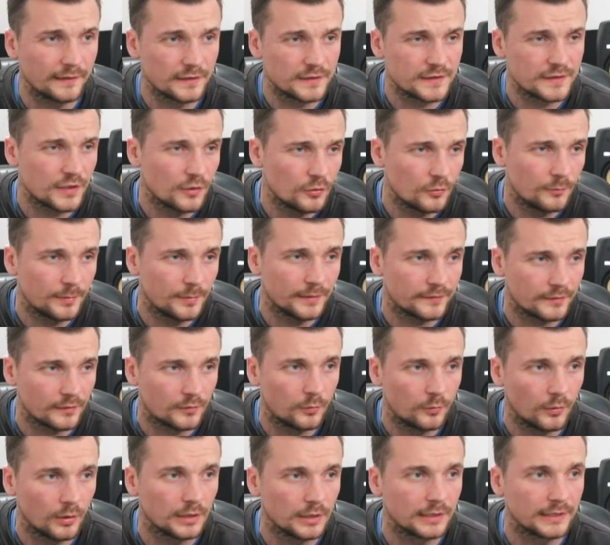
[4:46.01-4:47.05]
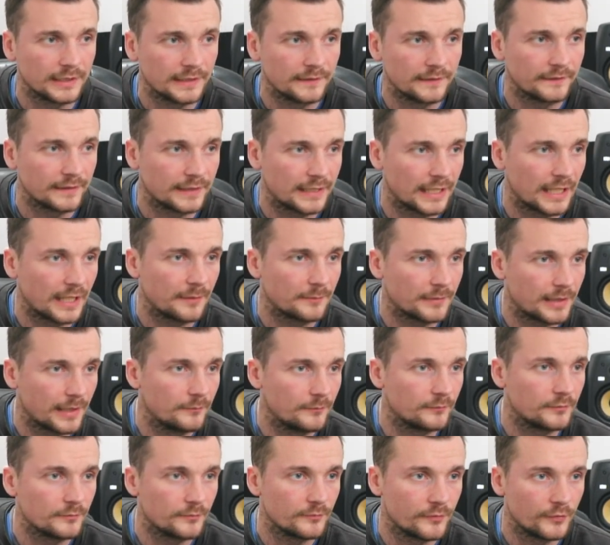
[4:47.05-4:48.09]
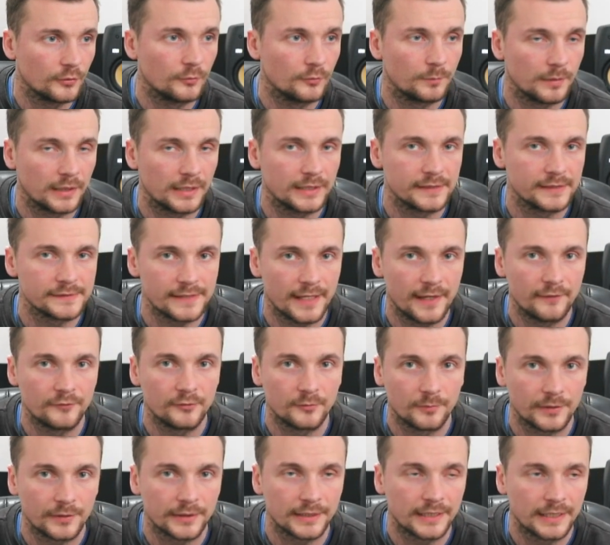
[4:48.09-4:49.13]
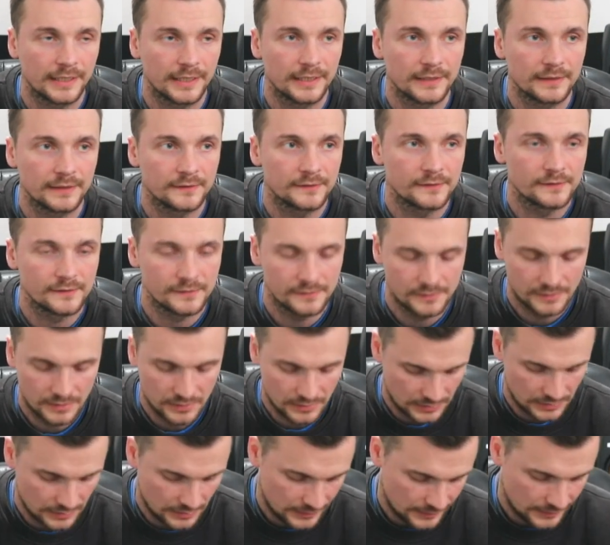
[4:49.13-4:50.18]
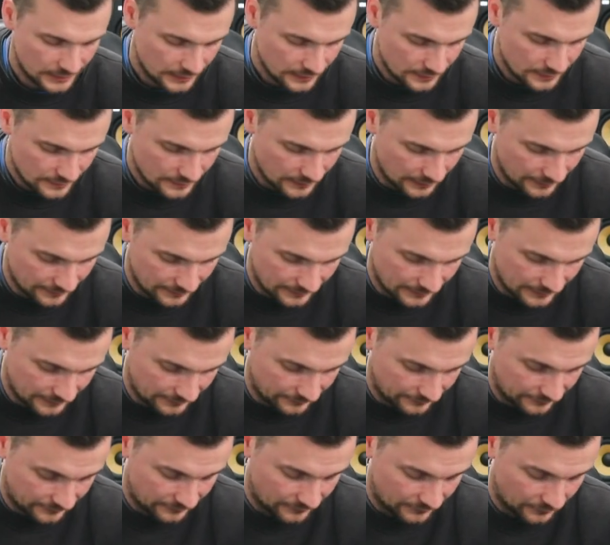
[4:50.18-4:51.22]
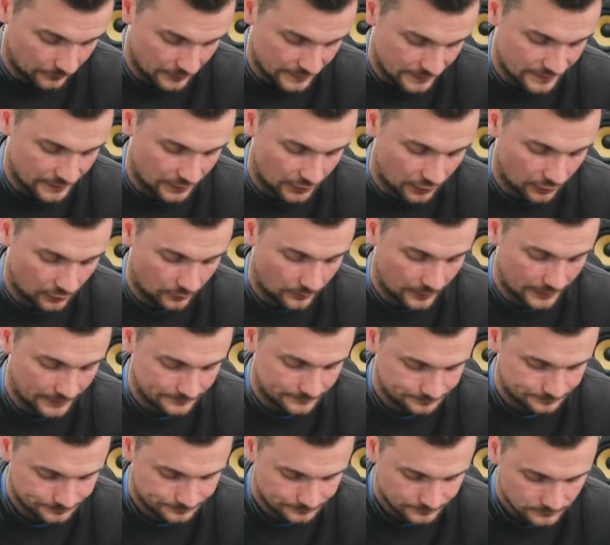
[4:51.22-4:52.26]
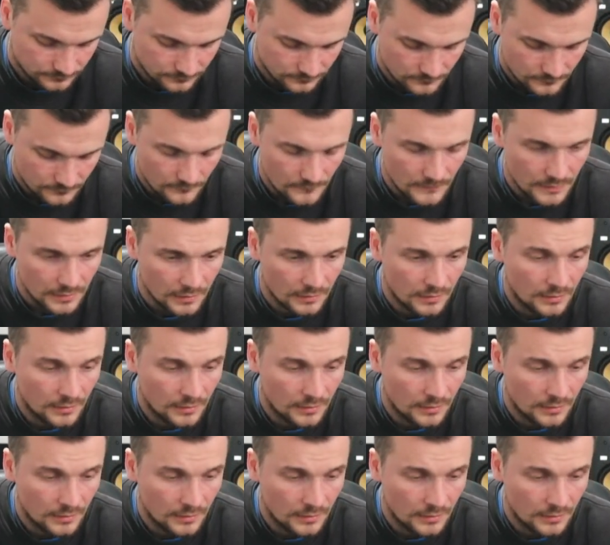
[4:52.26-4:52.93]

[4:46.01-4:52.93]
The two bits of quality in the game came from two players that everybody hates. So I think that's something to go at.